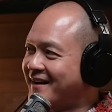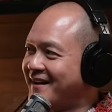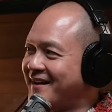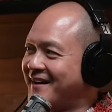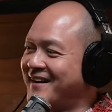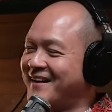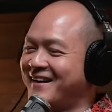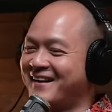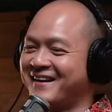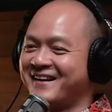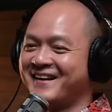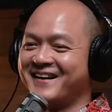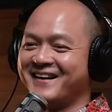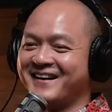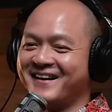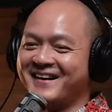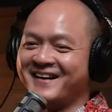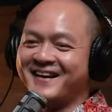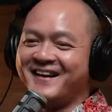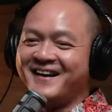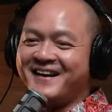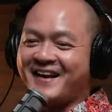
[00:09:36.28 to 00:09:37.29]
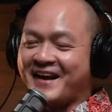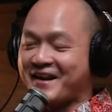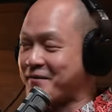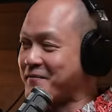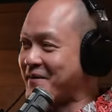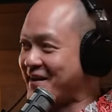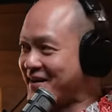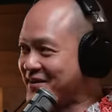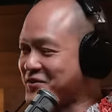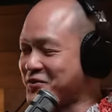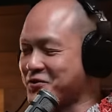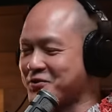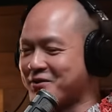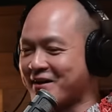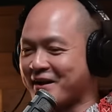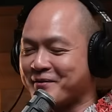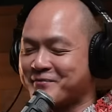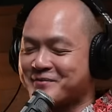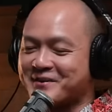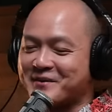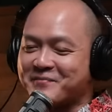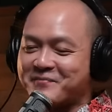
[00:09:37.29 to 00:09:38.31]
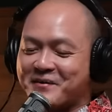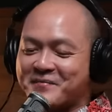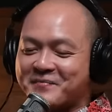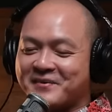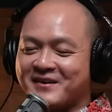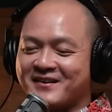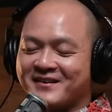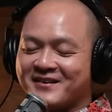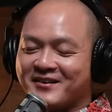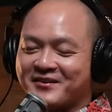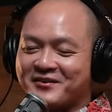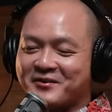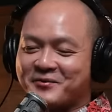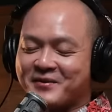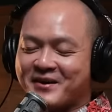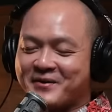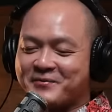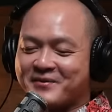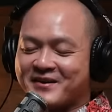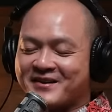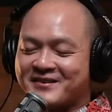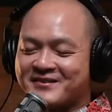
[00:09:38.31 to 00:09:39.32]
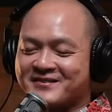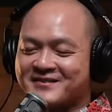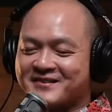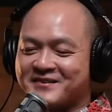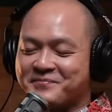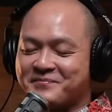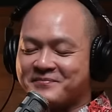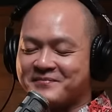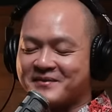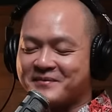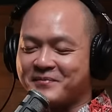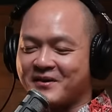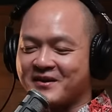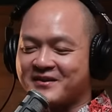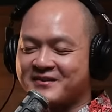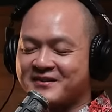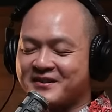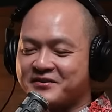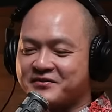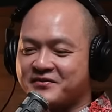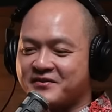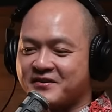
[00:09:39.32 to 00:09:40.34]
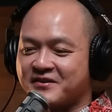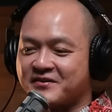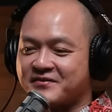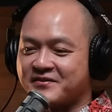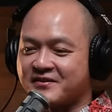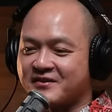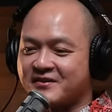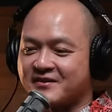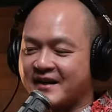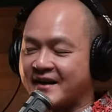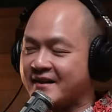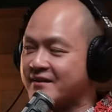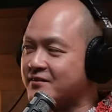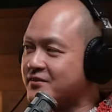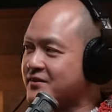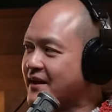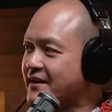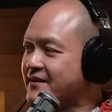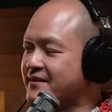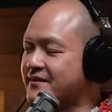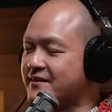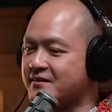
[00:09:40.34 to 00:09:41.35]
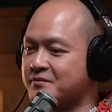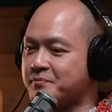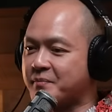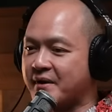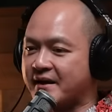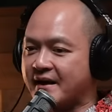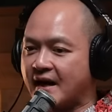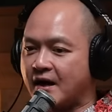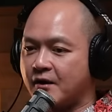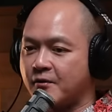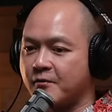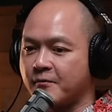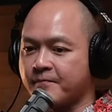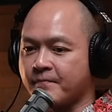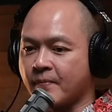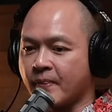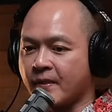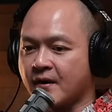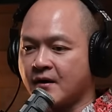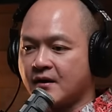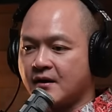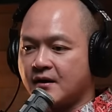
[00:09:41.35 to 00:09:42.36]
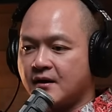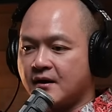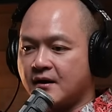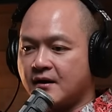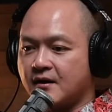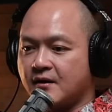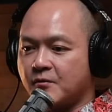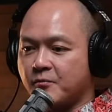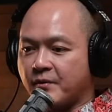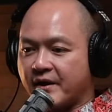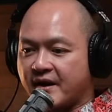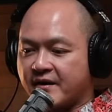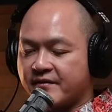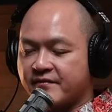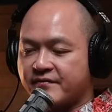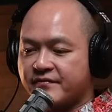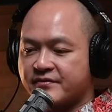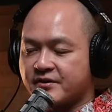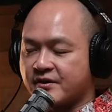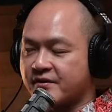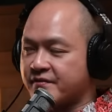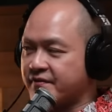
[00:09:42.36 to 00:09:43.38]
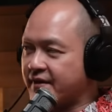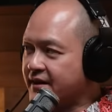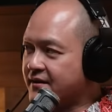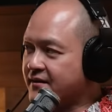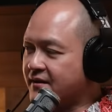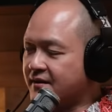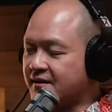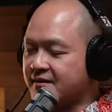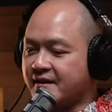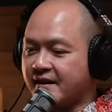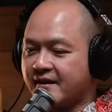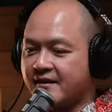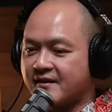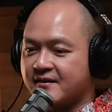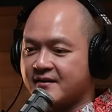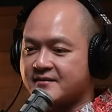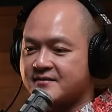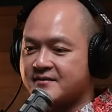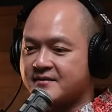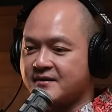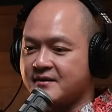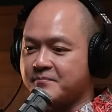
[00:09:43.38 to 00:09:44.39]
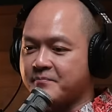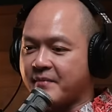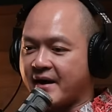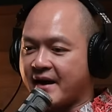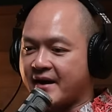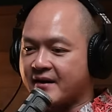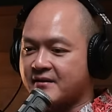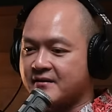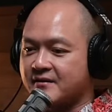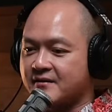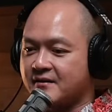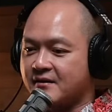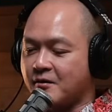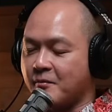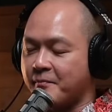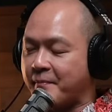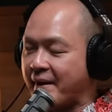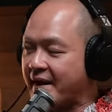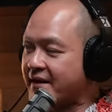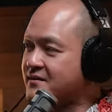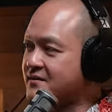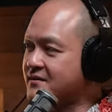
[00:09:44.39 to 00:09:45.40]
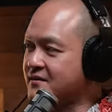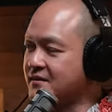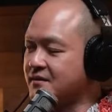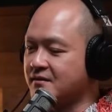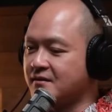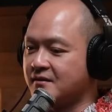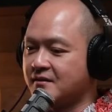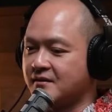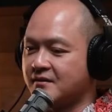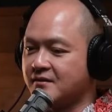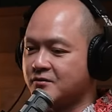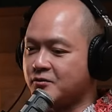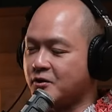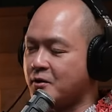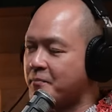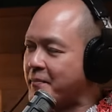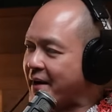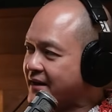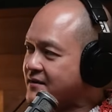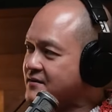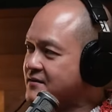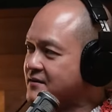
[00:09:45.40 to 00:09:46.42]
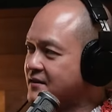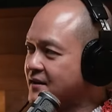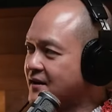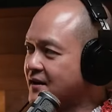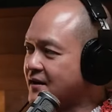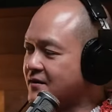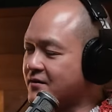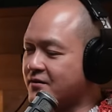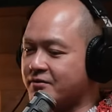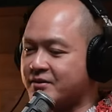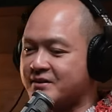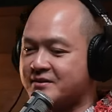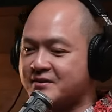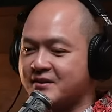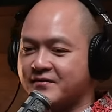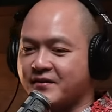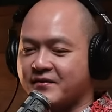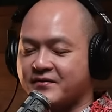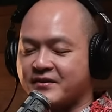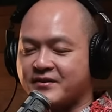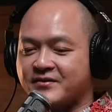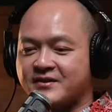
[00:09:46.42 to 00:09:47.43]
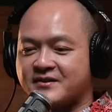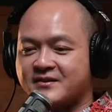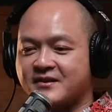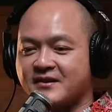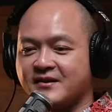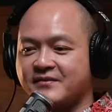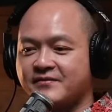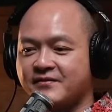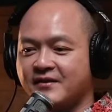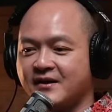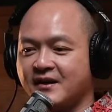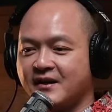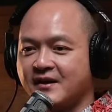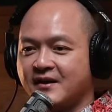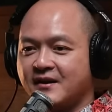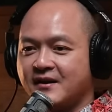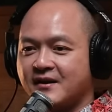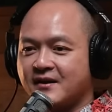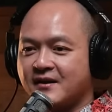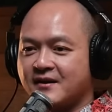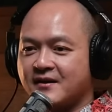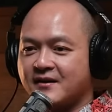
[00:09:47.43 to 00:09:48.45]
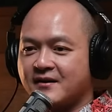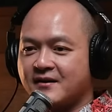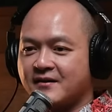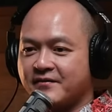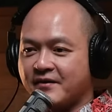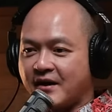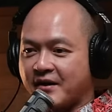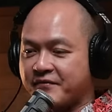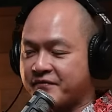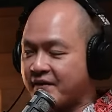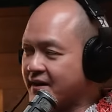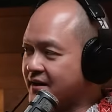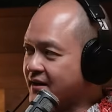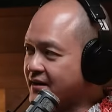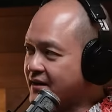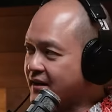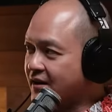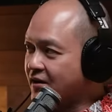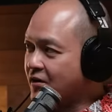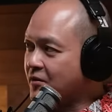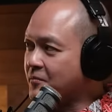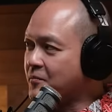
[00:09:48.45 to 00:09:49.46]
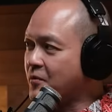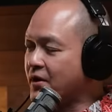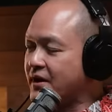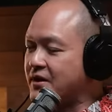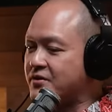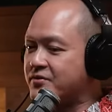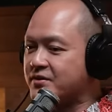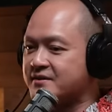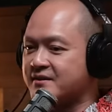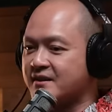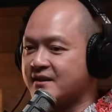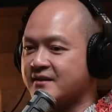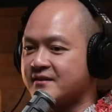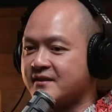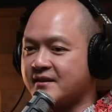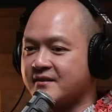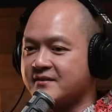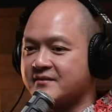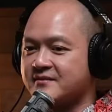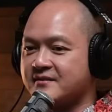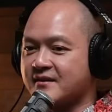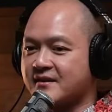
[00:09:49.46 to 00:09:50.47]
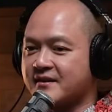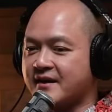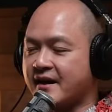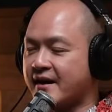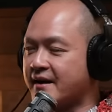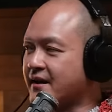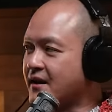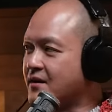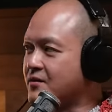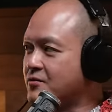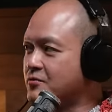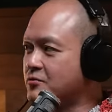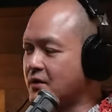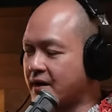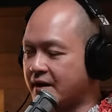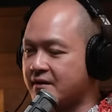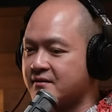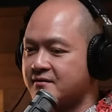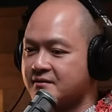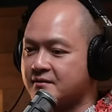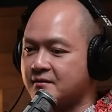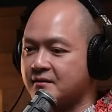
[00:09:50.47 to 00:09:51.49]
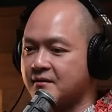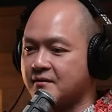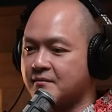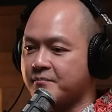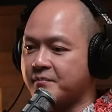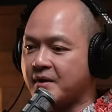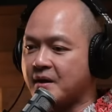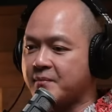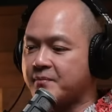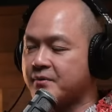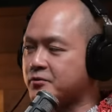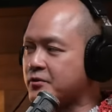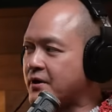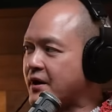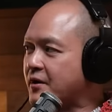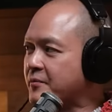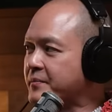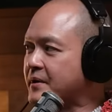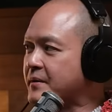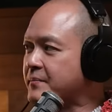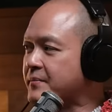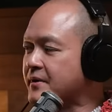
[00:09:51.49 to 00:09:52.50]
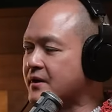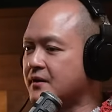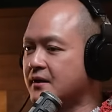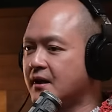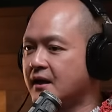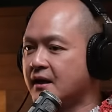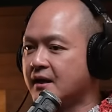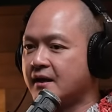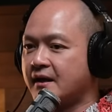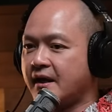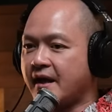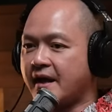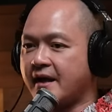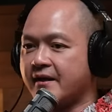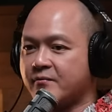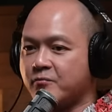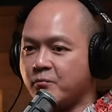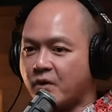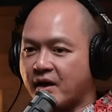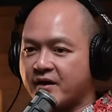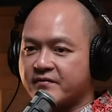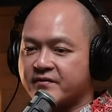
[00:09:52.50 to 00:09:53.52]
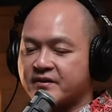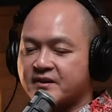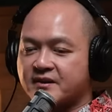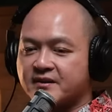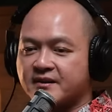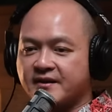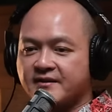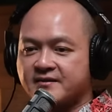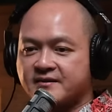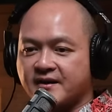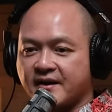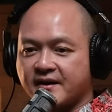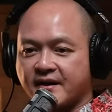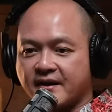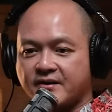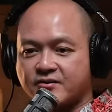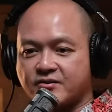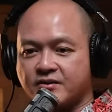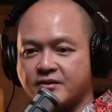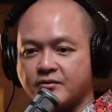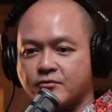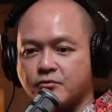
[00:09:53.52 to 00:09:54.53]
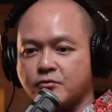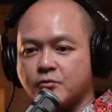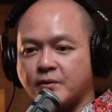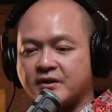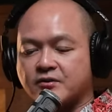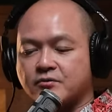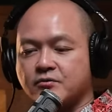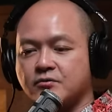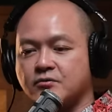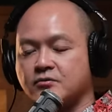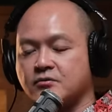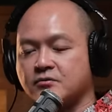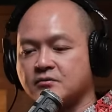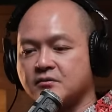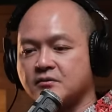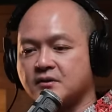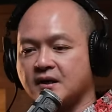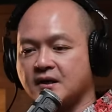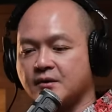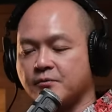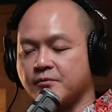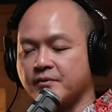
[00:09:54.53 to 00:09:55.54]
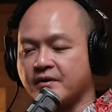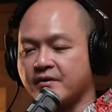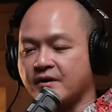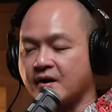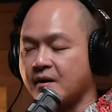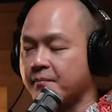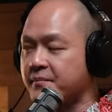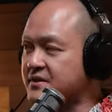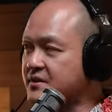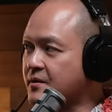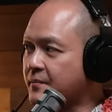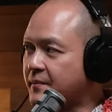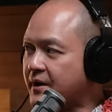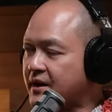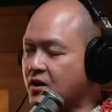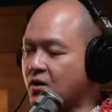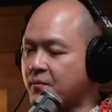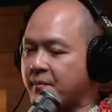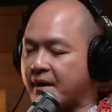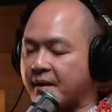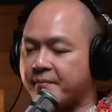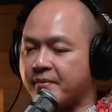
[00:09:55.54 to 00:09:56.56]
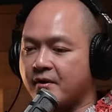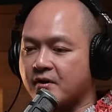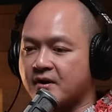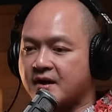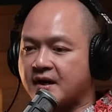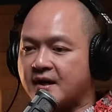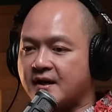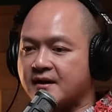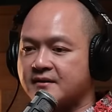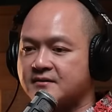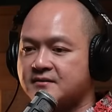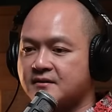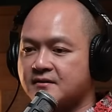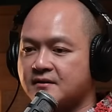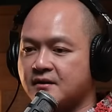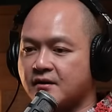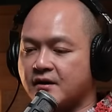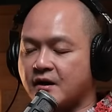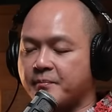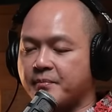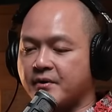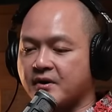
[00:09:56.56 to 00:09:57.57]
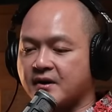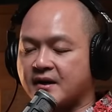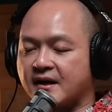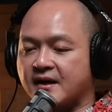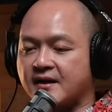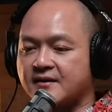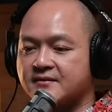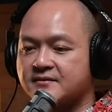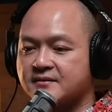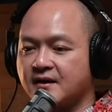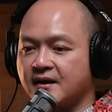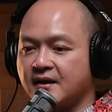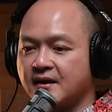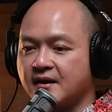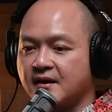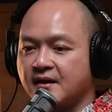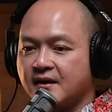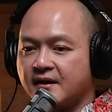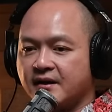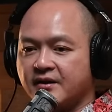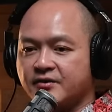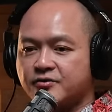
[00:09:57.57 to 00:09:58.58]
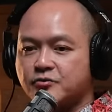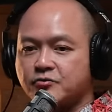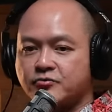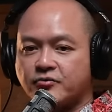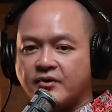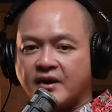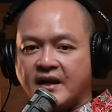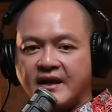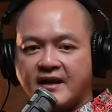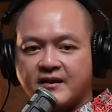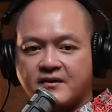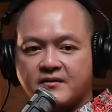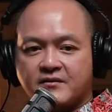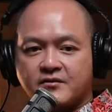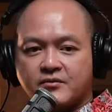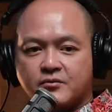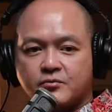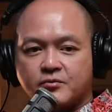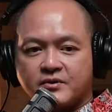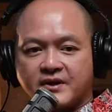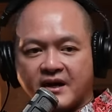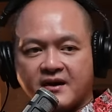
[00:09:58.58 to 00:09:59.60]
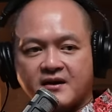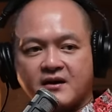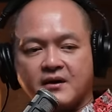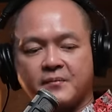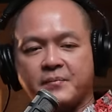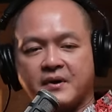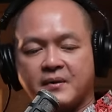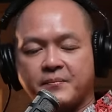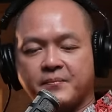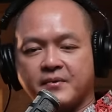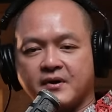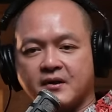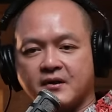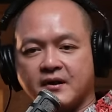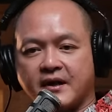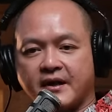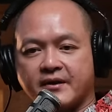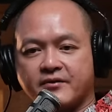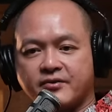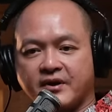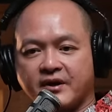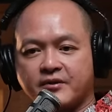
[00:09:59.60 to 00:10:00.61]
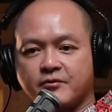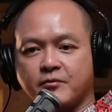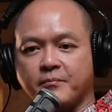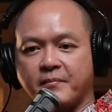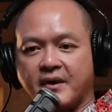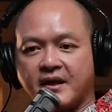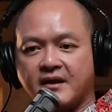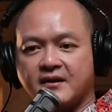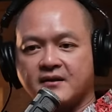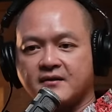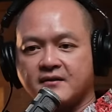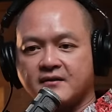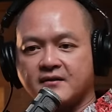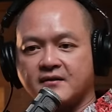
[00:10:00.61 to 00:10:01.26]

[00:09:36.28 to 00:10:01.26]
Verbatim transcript: And I managed to help some people along the way when I was in politics for, for nine or ten years. But now, uh, when I've sort of like uh, taken a seat back, uh, back seat to the back seat, like, you know, mm-hmm. reserve of the reserve, Uh, I find that there are a lot more interesting things uh, that I can do and still be able to help people. Yeah. And one of the things I actually do want to do uh, with uh, Mister Money on my podcast, on our podcast, is to relate to younger people and try to make